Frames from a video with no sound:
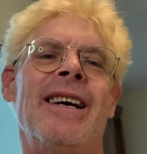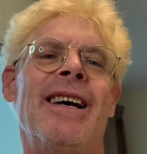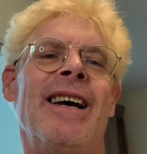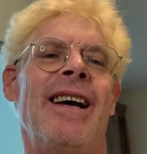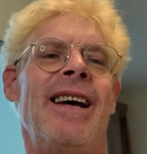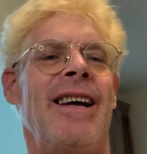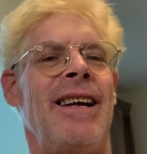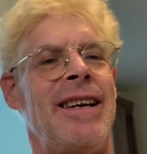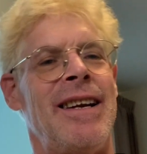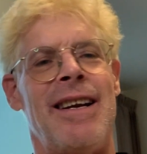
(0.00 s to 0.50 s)

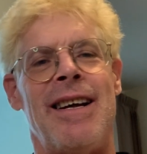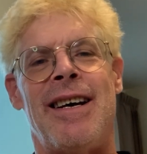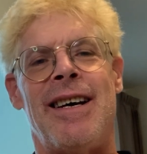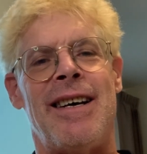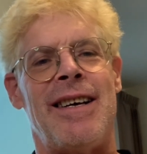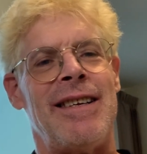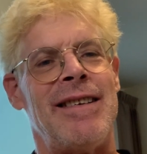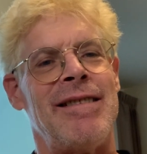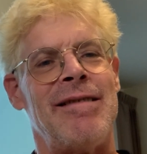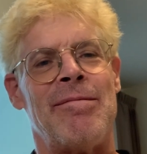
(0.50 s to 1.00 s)

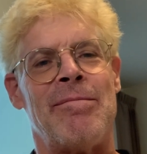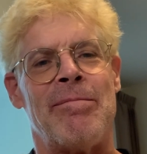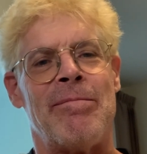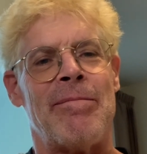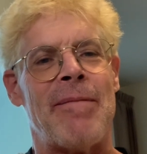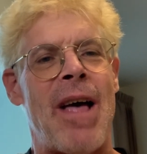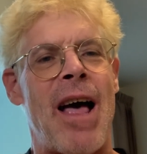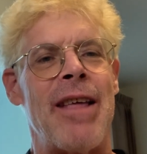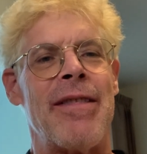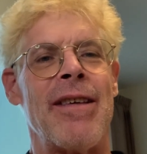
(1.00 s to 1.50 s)
And
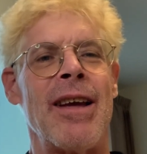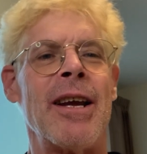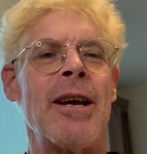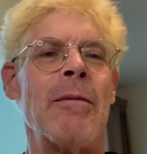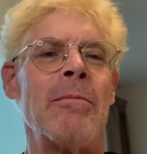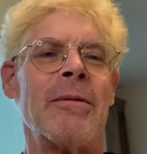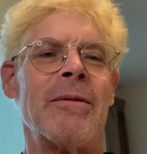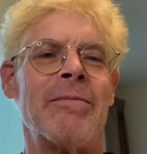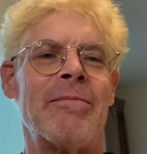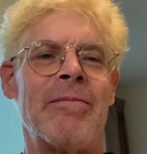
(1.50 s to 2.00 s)
I think
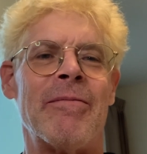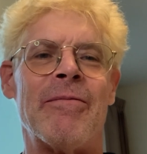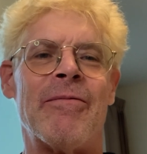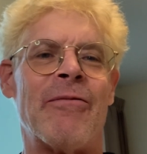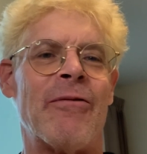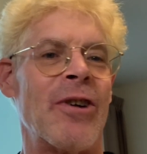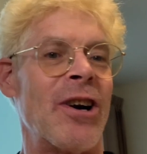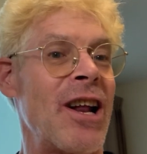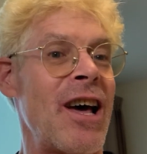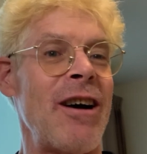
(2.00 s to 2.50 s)

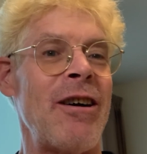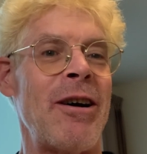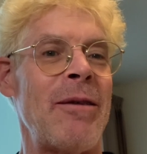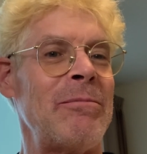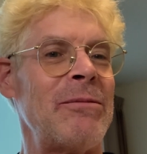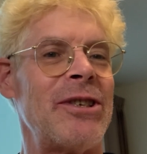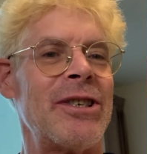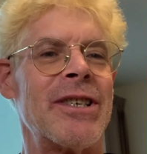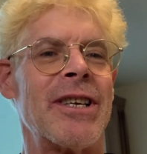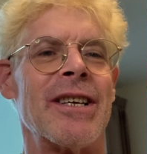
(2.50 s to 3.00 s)
for now,
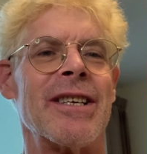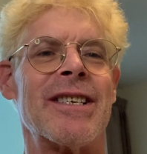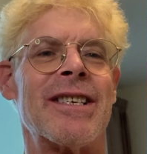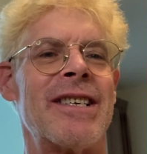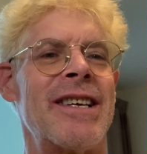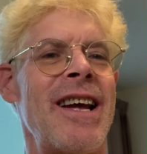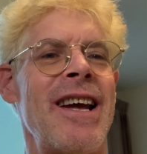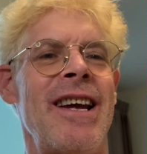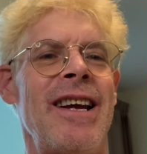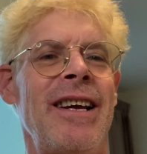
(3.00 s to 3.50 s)
I'm just going to
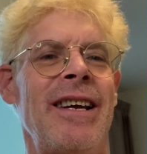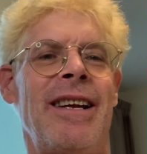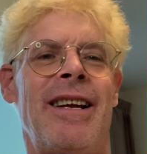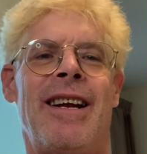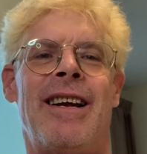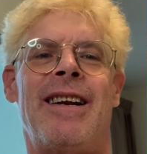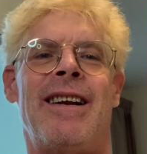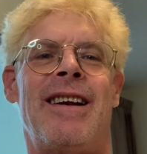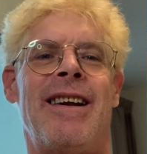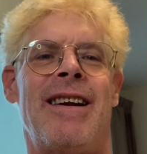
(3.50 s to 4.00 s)
stay.
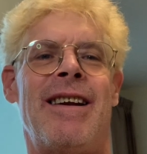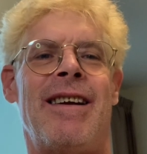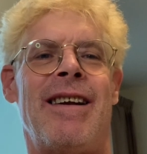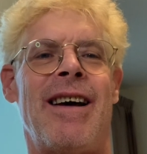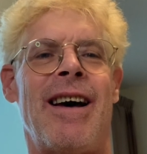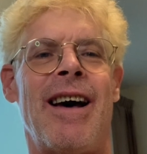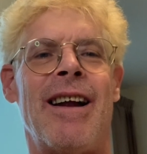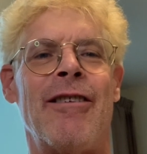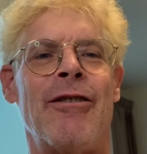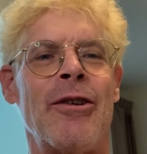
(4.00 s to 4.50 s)
And
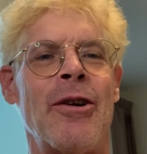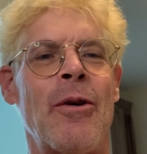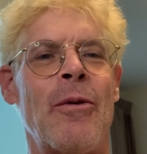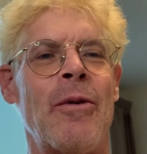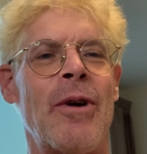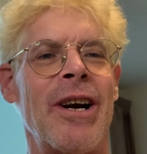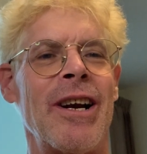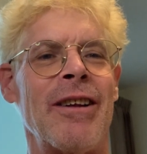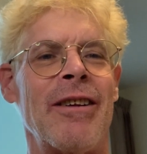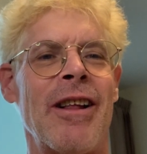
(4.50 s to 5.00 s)
I don't know
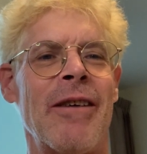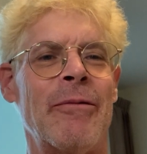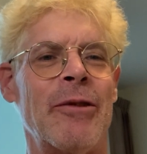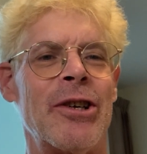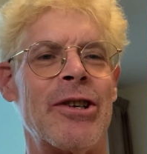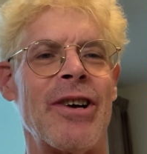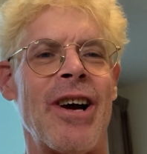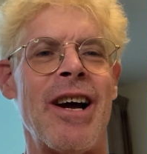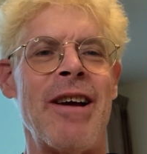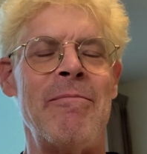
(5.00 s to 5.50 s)
what'll ever
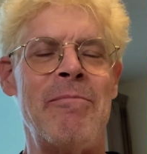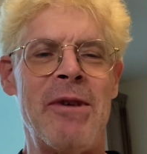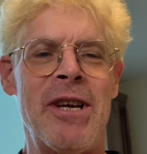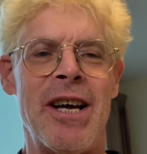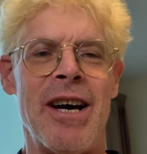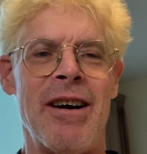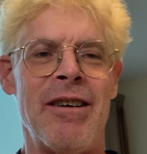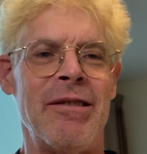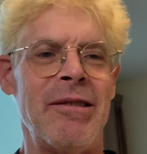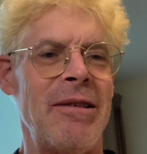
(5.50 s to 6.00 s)
drive
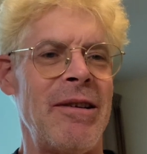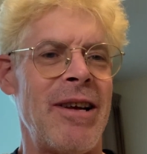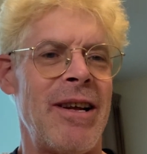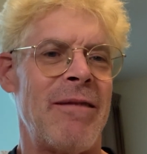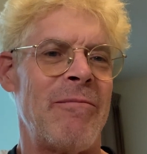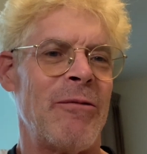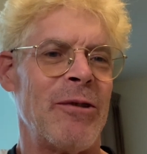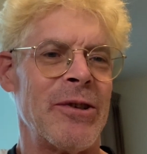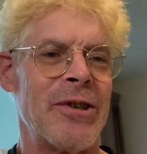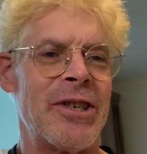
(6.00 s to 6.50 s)
me out,
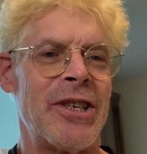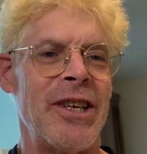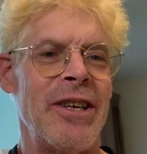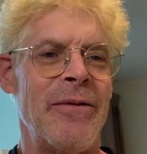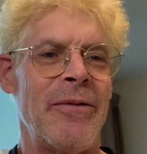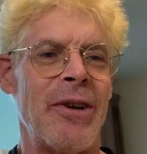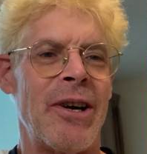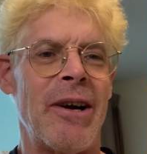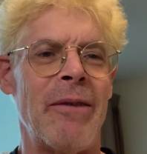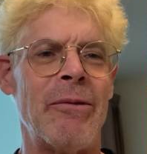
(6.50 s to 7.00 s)
and we'll see
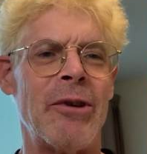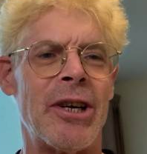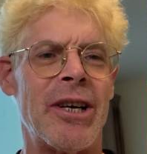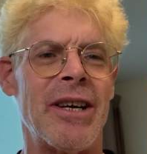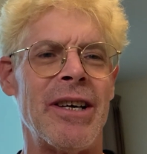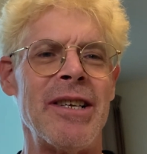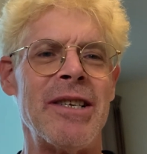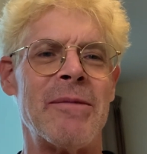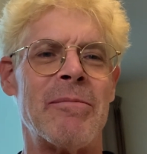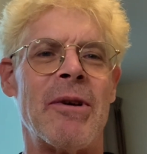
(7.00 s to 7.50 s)
if it ever
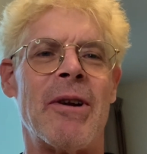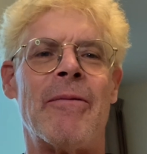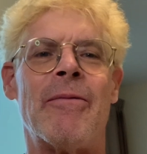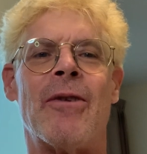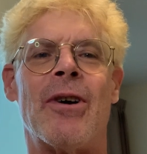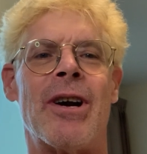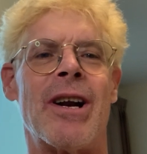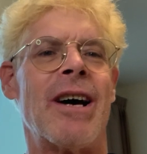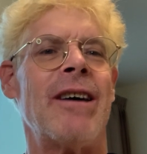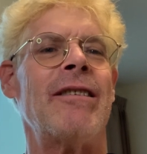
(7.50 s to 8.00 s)
does. But
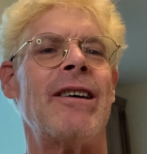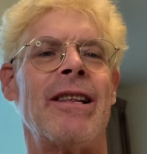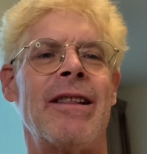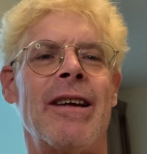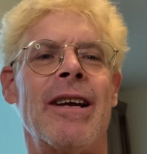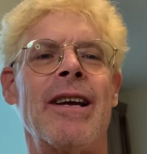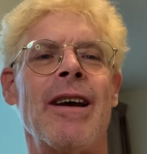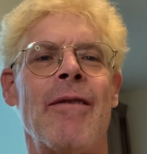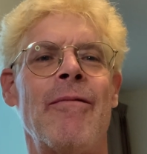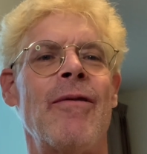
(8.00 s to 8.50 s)
for now, I
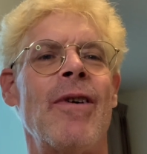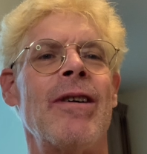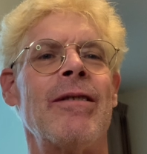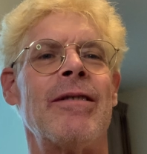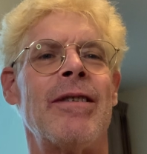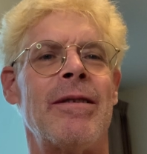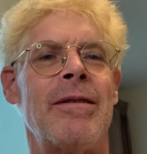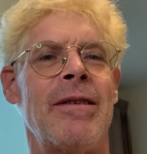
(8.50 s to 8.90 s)
think I found